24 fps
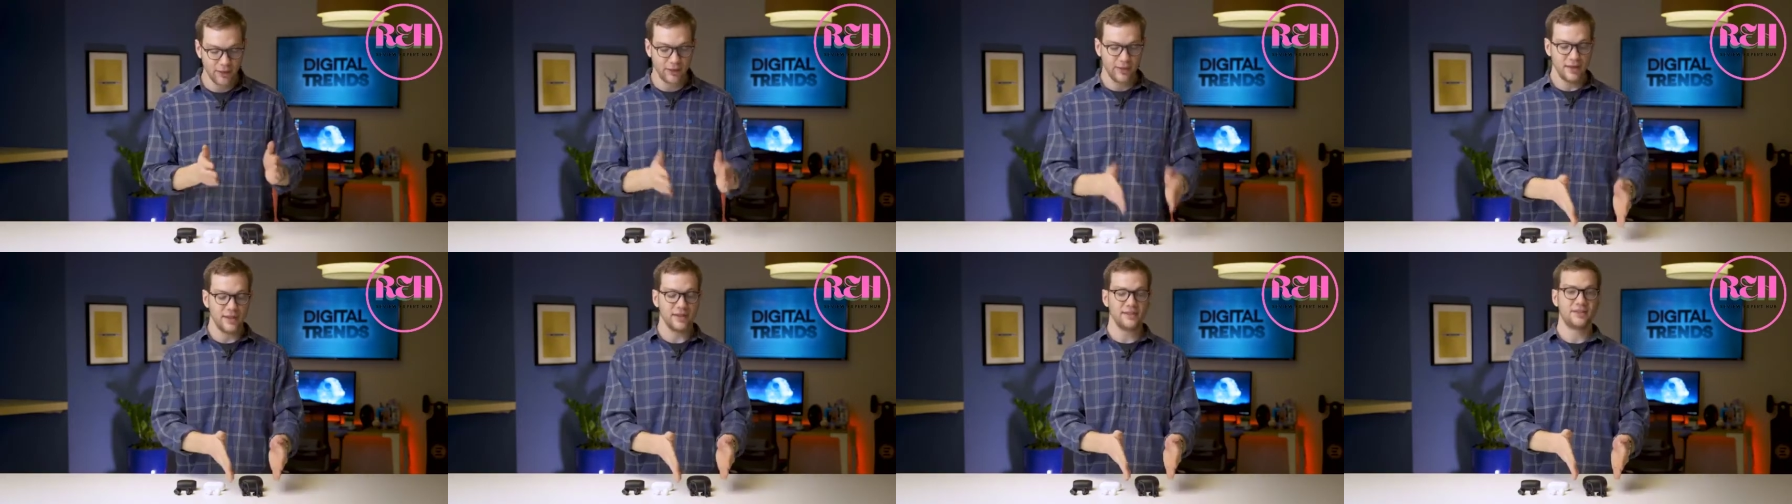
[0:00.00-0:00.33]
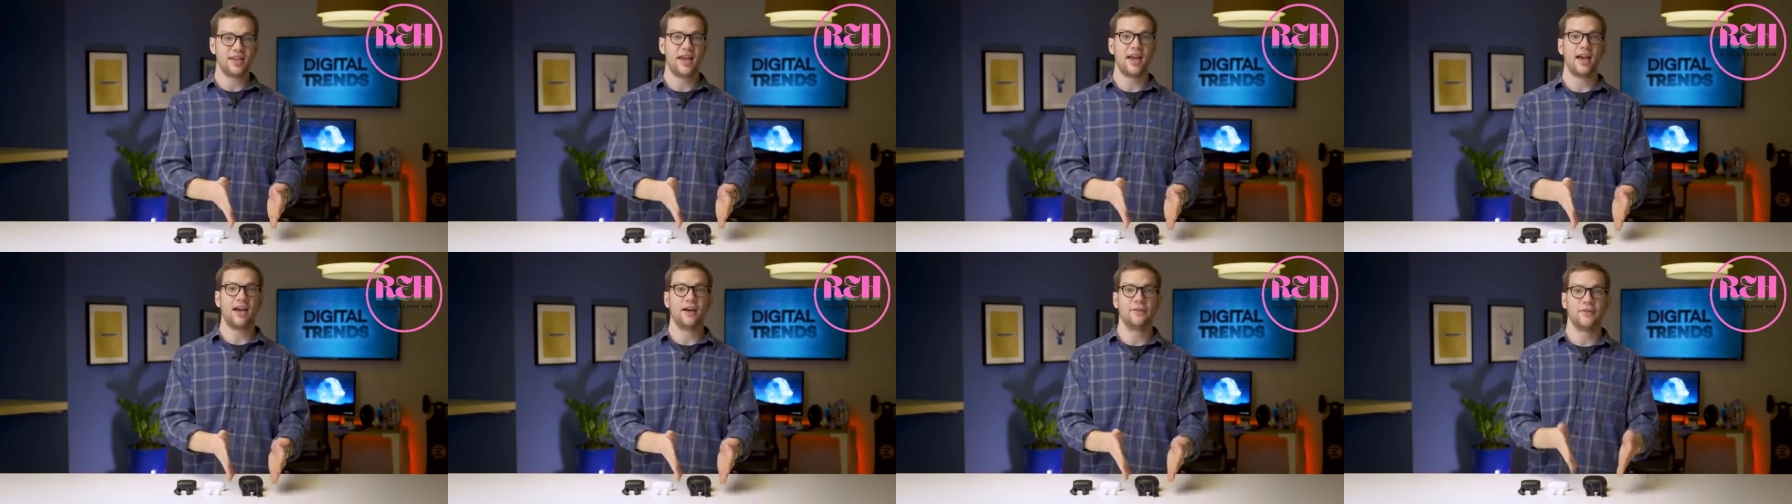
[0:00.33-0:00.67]

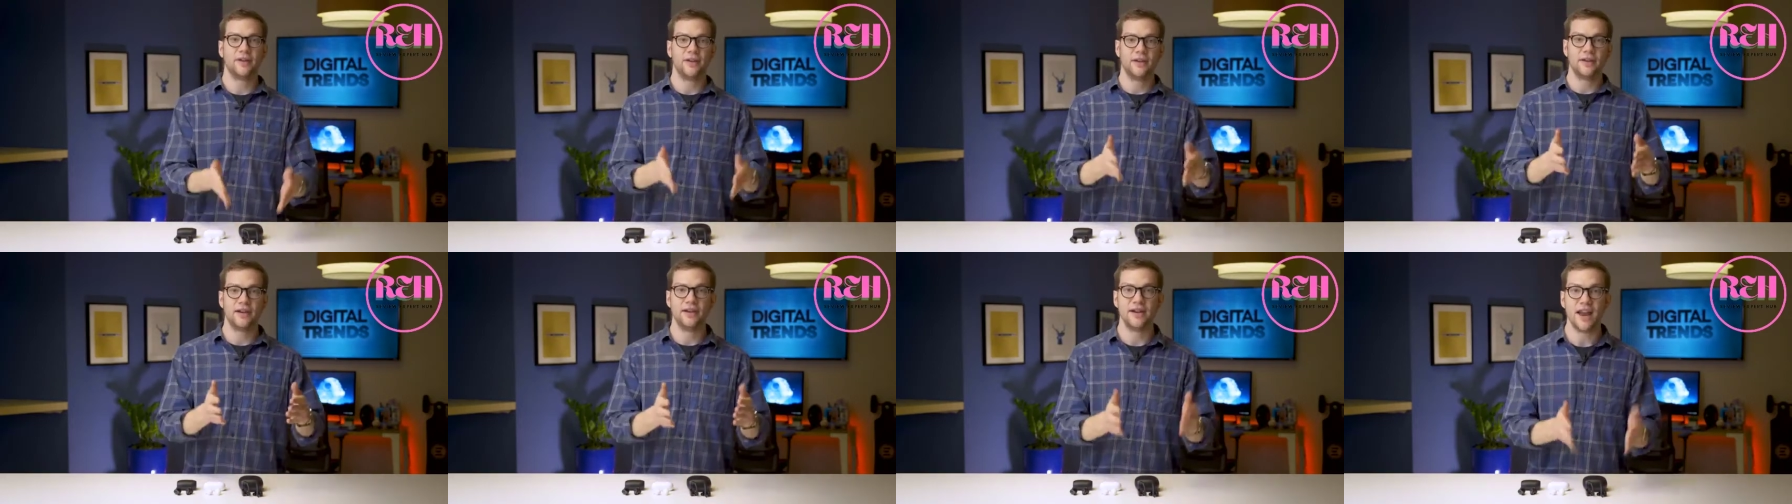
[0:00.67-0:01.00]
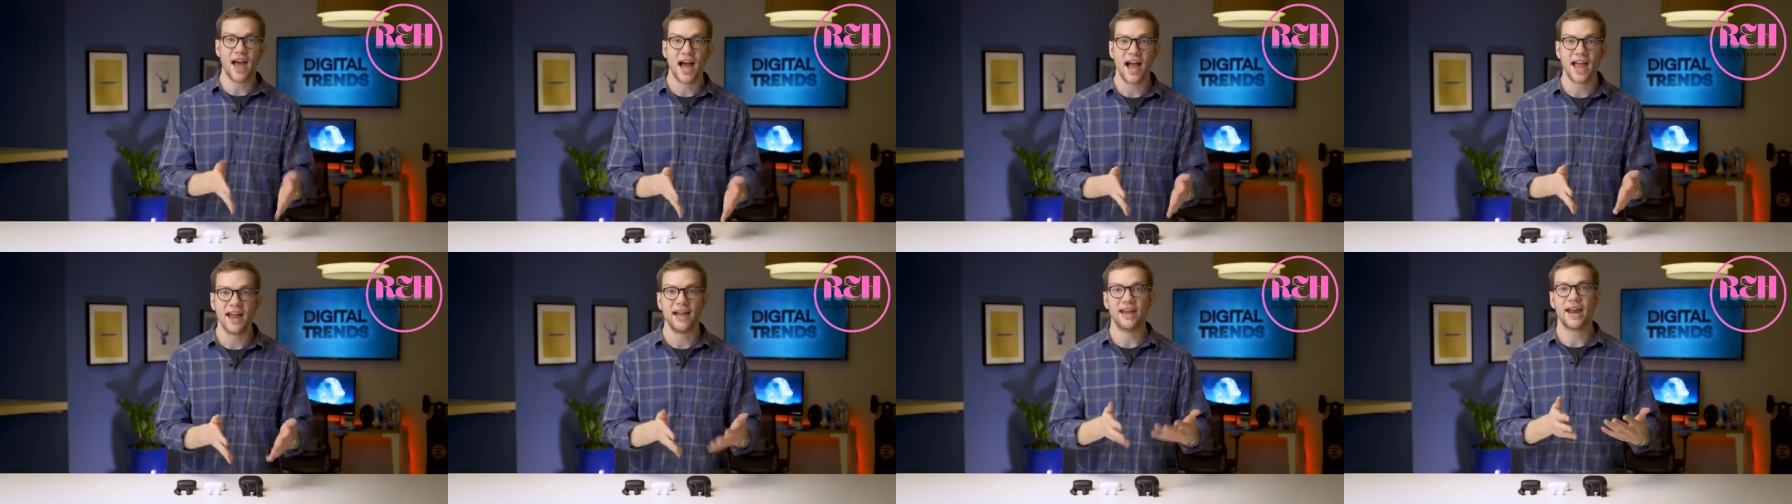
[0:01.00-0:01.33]
These have
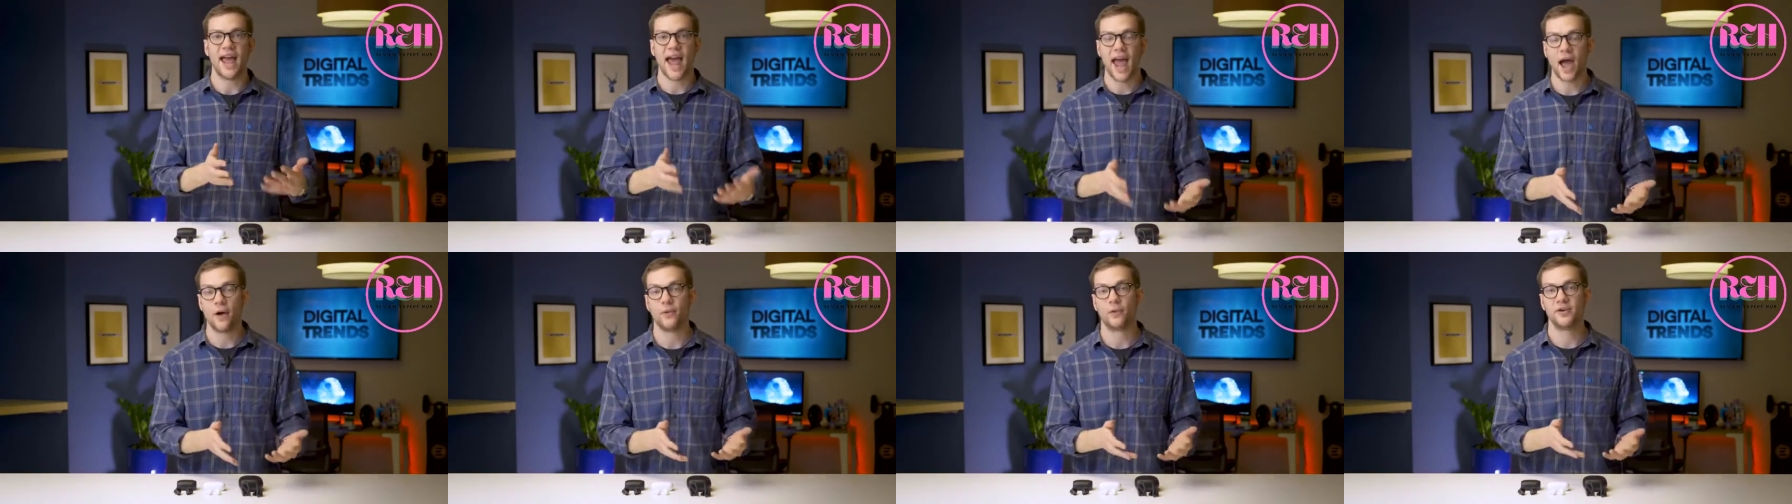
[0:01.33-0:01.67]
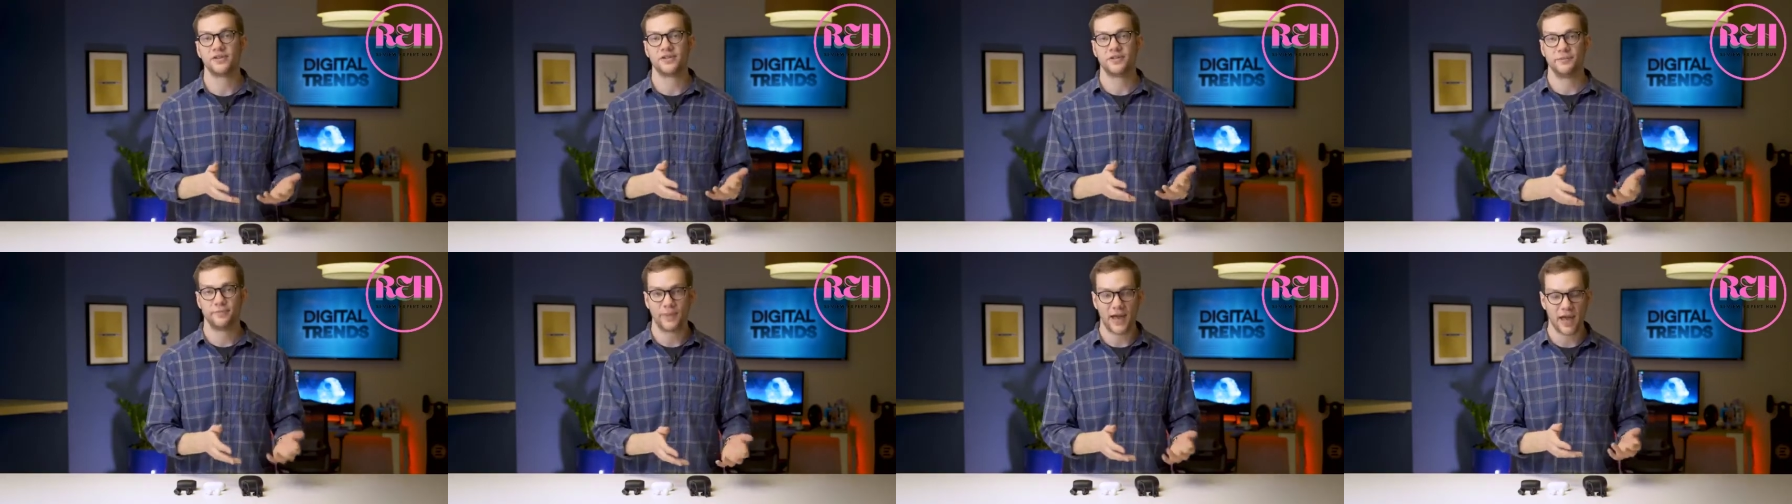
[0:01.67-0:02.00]
nine
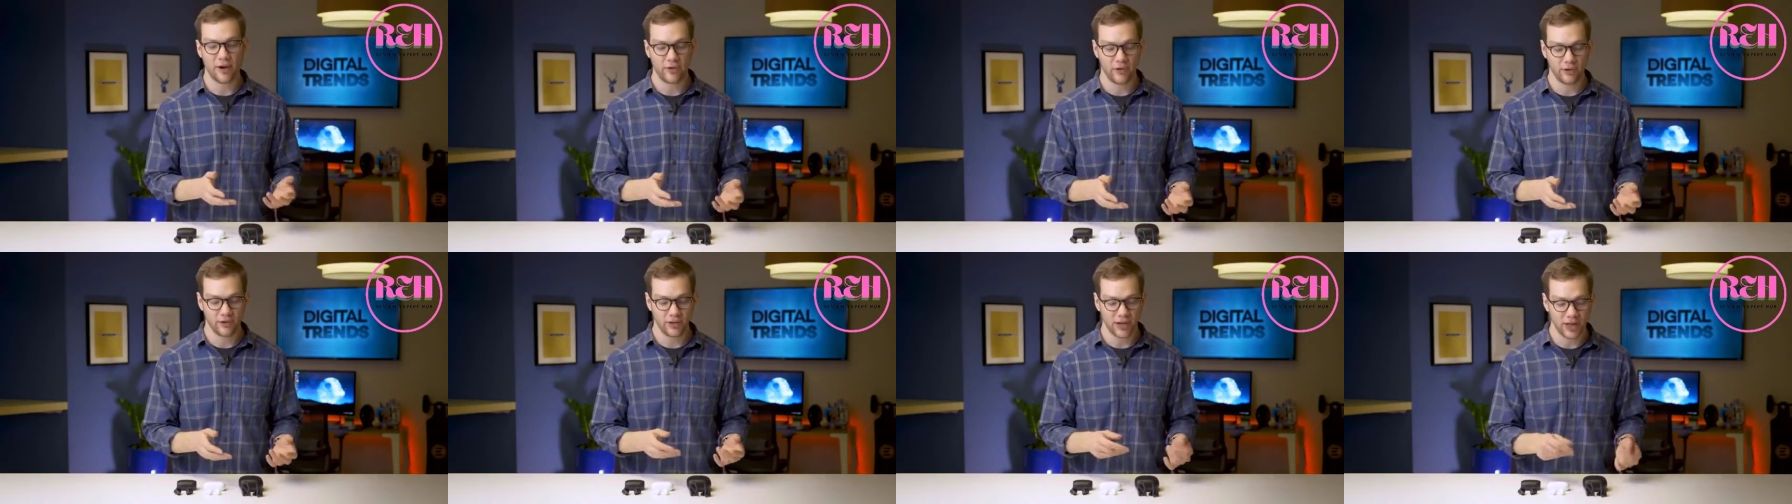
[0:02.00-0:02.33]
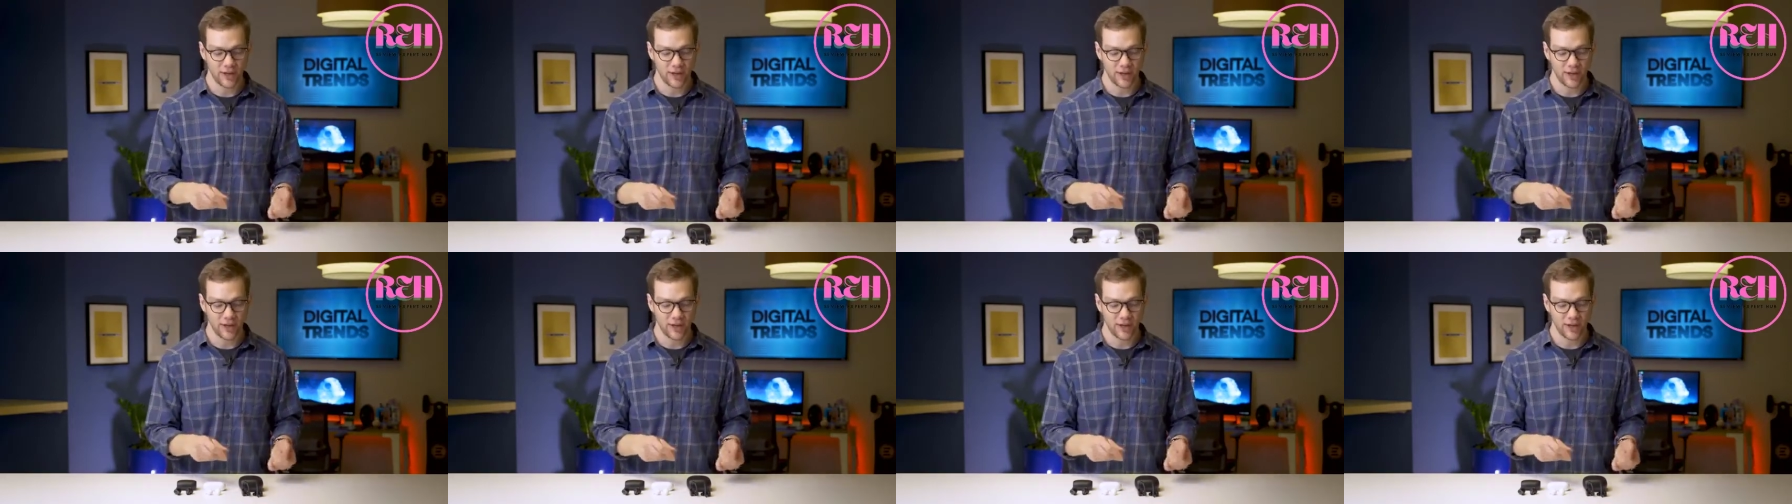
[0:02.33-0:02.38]
hours of battery